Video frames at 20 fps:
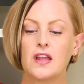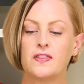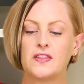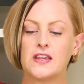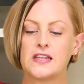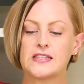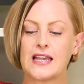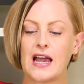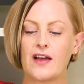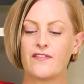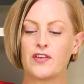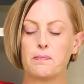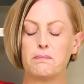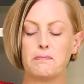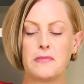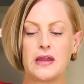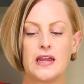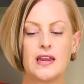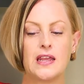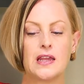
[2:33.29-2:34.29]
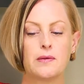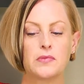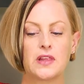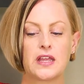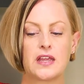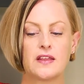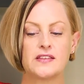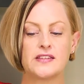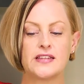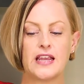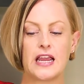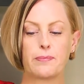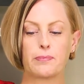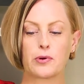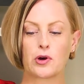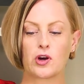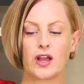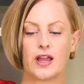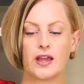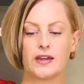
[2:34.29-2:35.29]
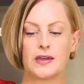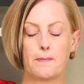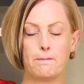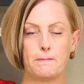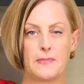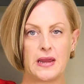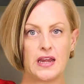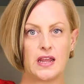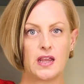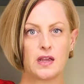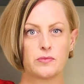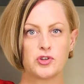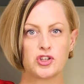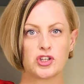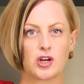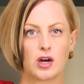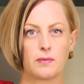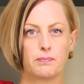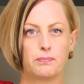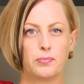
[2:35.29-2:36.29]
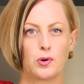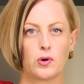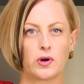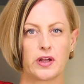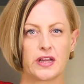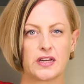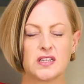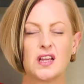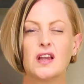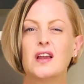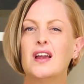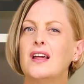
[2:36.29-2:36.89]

These have a medium length taper and a medium sharp point.